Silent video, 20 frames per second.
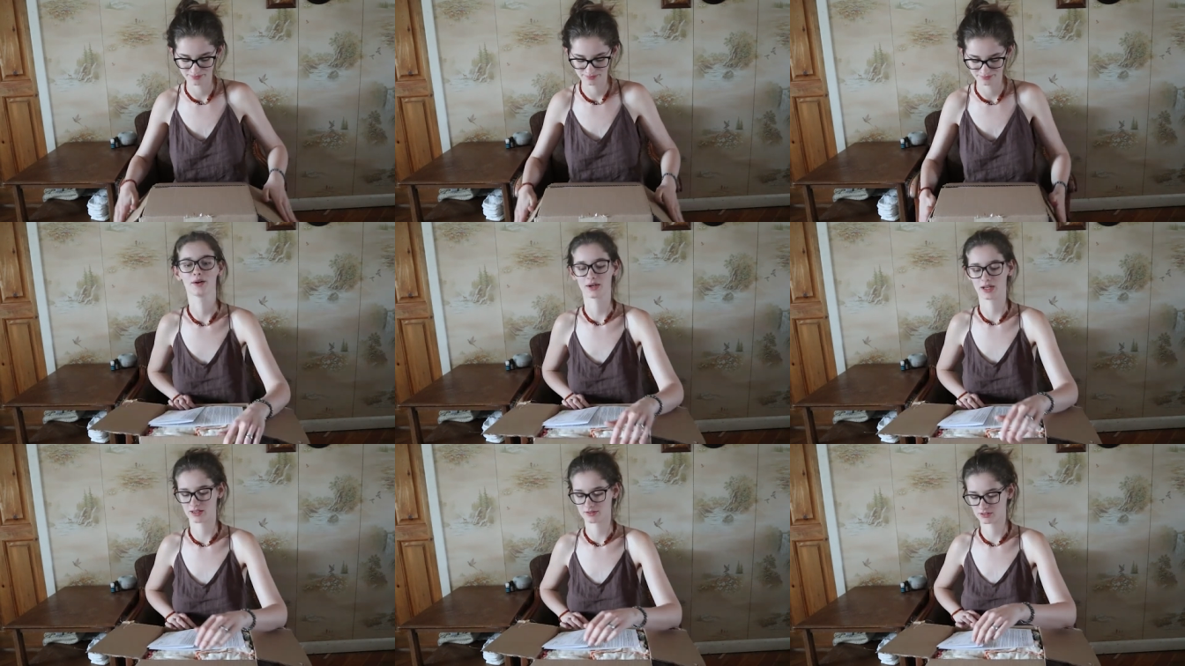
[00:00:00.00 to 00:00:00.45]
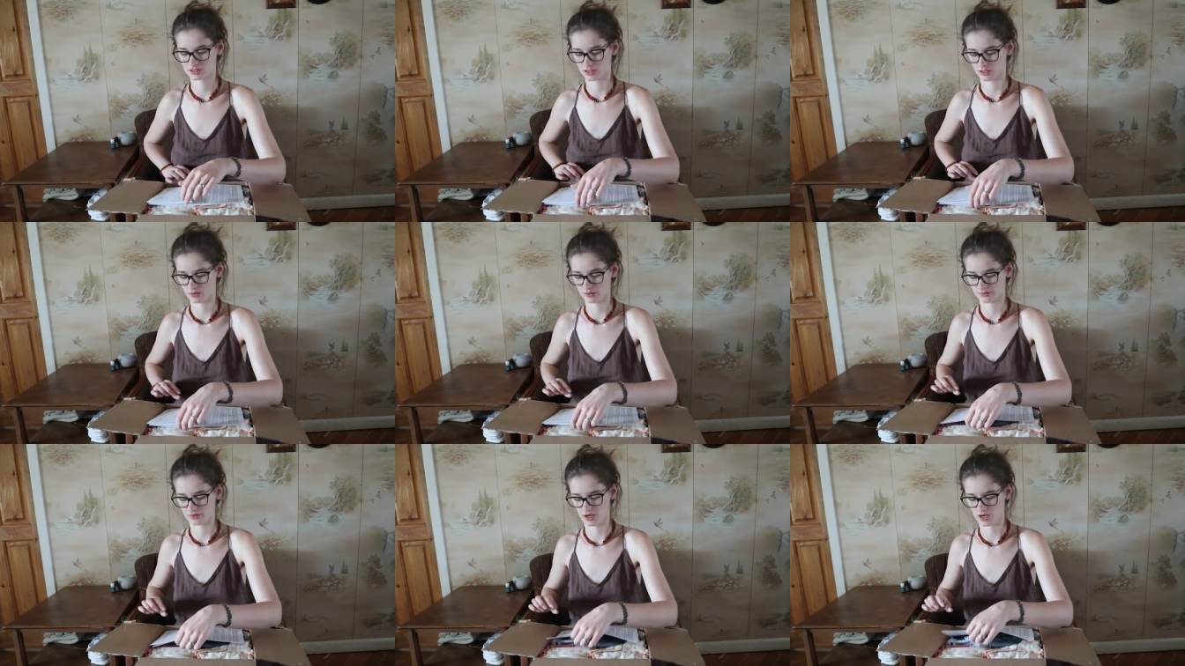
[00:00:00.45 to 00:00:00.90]
Okay,
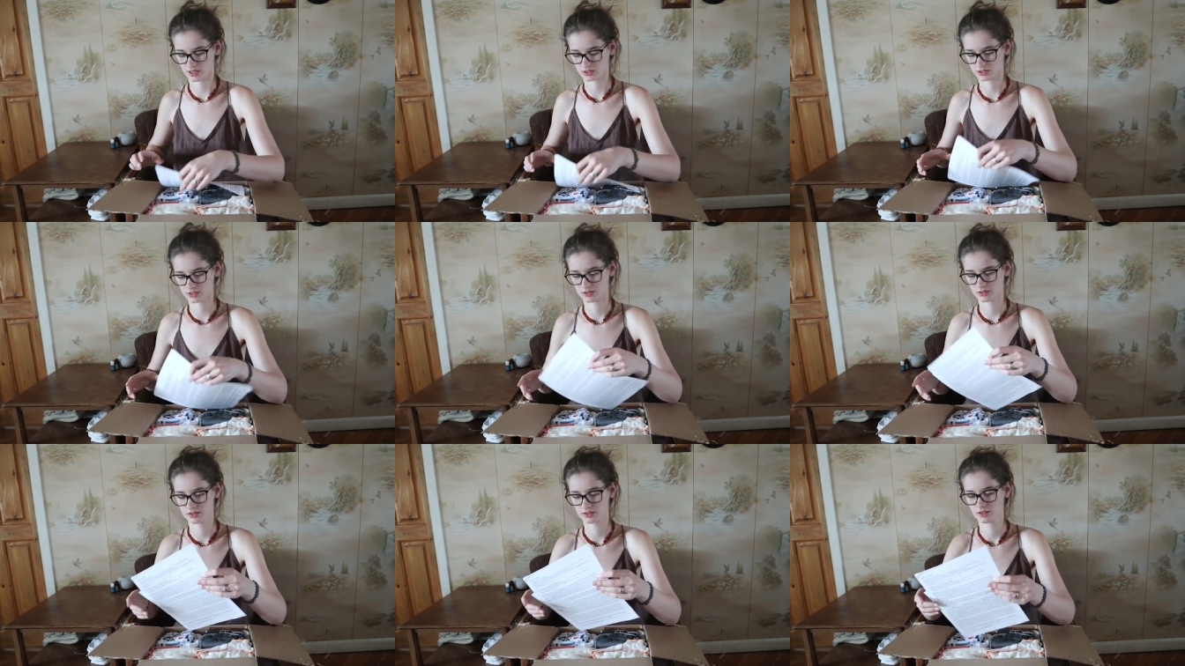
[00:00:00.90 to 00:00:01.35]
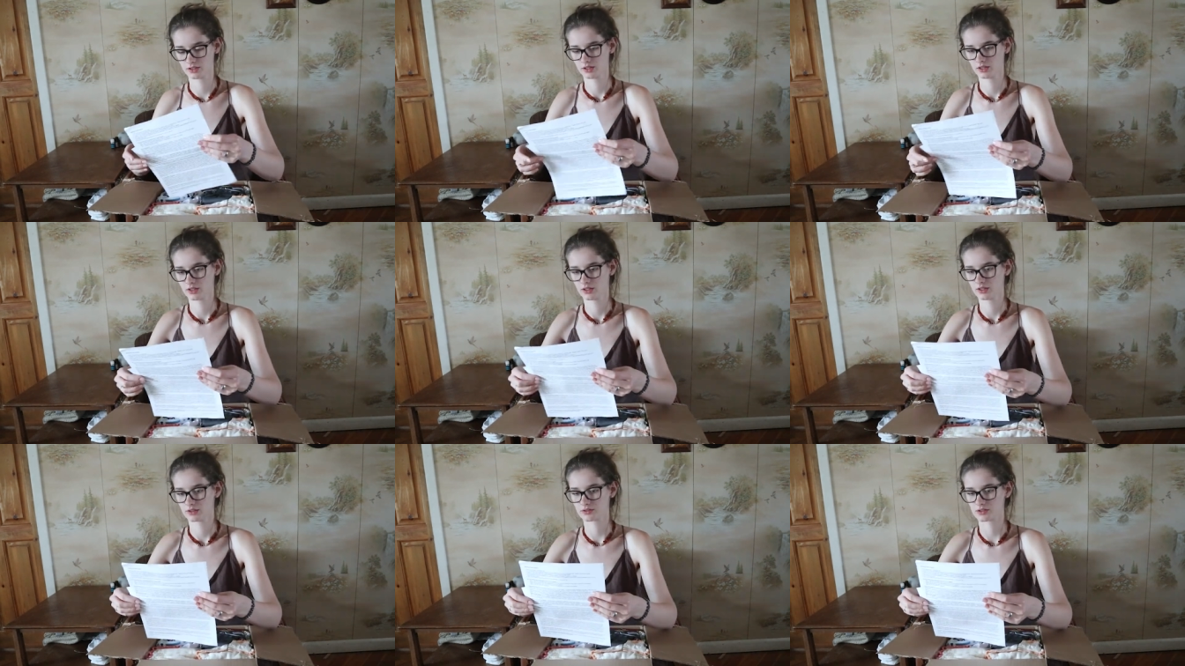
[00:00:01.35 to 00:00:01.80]
so we've got
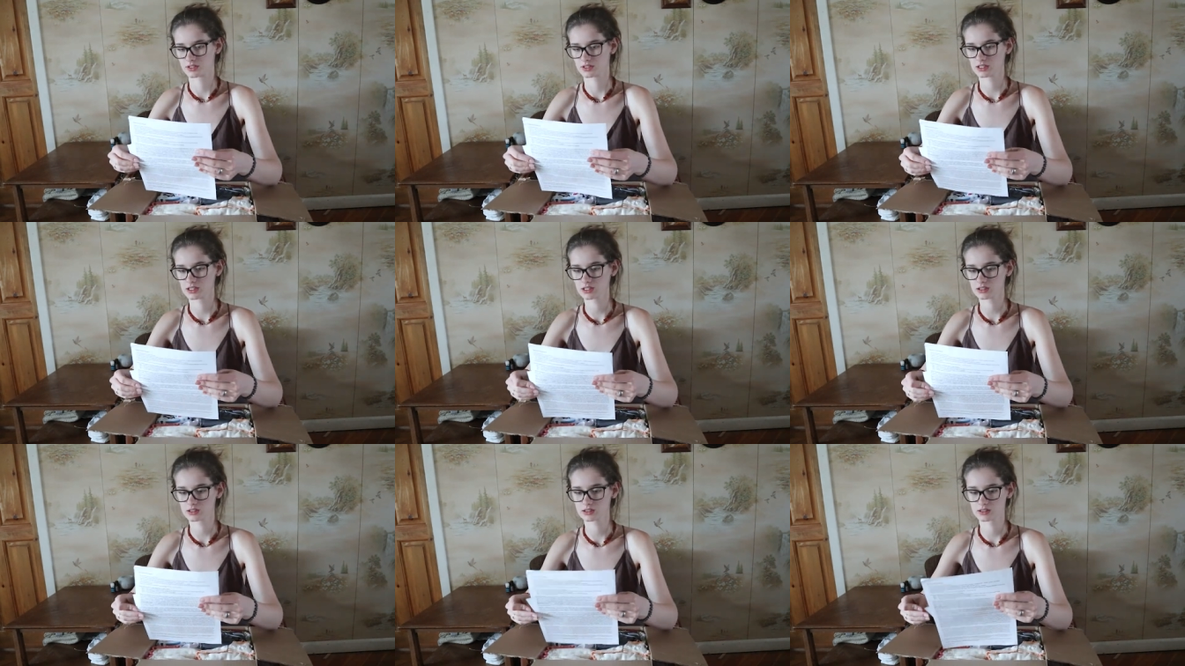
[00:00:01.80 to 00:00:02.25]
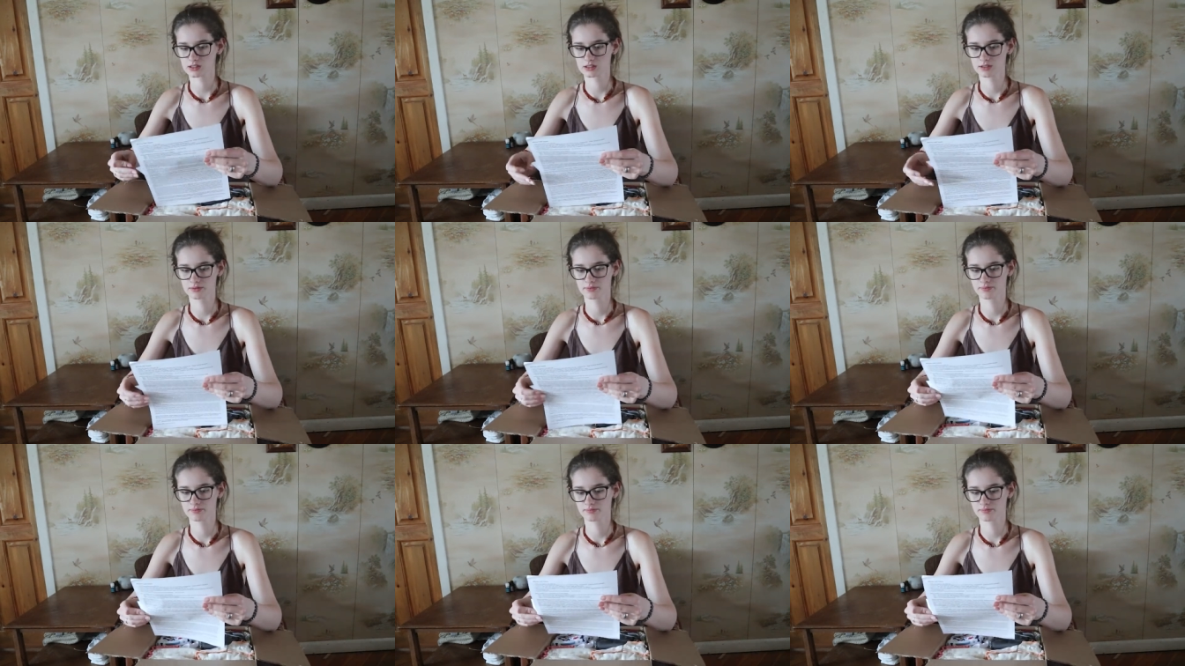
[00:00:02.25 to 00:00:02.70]
receipts,